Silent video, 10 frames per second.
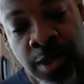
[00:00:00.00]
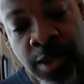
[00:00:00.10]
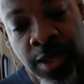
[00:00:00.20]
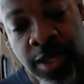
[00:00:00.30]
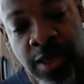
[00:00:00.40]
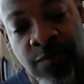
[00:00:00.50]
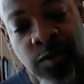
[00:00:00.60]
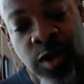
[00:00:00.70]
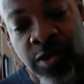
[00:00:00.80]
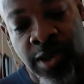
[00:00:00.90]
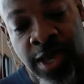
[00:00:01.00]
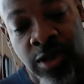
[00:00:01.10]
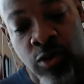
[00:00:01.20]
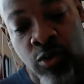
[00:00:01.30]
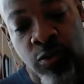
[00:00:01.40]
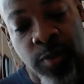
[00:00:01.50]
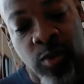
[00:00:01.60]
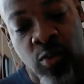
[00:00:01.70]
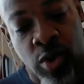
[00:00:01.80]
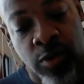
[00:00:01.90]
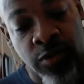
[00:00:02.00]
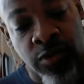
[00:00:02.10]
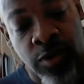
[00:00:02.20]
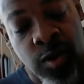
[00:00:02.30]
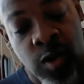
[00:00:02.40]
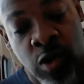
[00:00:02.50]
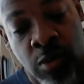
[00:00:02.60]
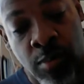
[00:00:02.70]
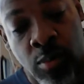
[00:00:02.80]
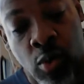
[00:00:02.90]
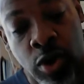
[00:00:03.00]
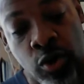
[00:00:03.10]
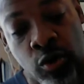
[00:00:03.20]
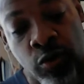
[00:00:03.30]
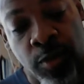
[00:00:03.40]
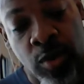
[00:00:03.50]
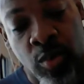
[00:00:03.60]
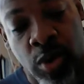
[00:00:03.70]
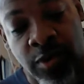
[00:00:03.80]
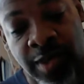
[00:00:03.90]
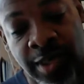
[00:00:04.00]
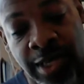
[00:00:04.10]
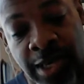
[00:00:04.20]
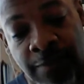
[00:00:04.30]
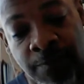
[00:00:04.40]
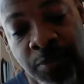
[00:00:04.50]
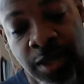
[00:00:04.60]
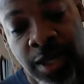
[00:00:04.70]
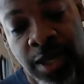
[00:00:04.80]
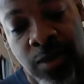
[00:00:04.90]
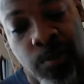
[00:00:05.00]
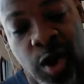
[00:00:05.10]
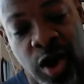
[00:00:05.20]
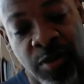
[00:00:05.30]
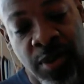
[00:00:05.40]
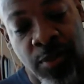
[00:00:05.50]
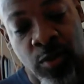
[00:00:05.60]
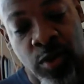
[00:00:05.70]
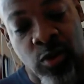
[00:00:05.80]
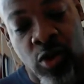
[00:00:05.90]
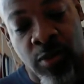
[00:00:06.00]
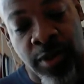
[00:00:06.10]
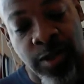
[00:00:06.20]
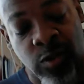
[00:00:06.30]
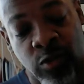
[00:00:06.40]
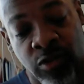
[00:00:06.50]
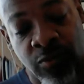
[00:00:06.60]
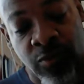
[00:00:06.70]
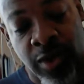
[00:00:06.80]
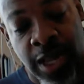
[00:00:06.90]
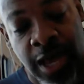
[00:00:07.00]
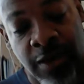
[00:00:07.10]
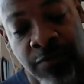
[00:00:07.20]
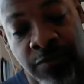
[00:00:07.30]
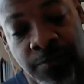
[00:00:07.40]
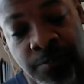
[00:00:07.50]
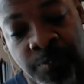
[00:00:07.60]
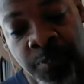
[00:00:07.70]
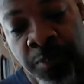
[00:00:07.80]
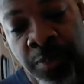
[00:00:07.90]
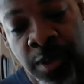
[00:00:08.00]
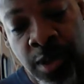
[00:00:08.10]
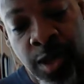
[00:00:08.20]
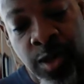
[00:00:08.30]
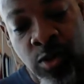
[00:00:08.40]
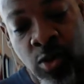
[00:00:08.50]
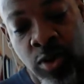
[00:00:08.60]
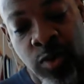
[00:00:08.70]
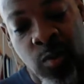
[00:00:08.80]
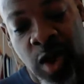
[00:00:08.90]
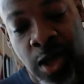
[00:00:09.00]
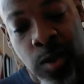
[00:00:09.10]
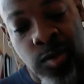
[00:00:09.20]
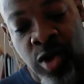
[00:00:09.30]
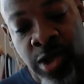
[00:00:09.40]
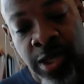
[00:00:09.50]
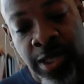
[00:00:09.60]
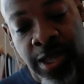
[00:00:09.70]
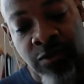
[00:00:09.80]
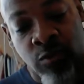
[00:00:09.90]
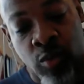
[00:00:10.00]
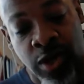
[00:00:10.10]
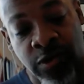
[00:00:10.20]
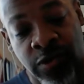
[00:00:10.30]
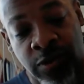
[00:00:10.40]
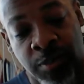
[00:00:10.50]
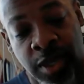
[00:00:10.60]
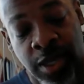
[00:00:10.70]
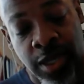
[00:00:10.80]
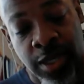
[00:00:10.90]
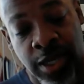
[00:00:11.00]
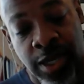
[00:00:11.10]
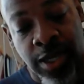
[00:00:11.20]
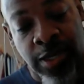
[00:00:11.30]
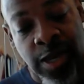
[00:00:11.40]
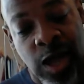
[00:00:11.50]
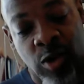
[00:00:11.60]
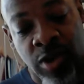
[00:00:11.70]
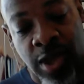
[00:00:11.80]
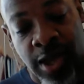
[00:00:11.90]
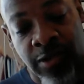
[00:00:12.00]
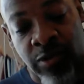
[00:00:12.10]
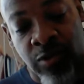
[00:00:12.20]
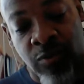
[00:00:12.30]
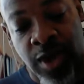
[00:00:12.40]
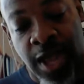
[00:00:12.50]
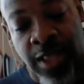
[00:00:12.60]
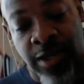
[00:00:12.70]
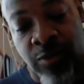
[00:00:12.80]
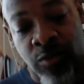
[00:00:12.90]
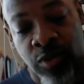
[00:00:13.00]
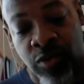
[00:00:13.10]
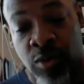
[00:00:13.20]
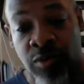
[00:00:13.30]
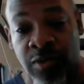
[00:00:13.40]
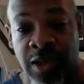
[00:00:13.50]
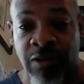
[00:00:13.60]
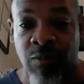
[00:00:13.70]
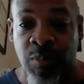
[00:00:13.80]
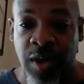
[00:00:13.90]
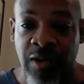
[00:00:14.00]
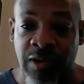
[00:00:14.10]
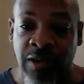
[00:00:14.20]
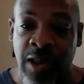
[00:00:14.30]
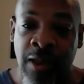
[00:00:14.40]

and even contained newspeak words, more newspeak words indeed than any party member would normally use in real life. And all the while, lest one should be in any doubt as to the reality which Goldstein's speeches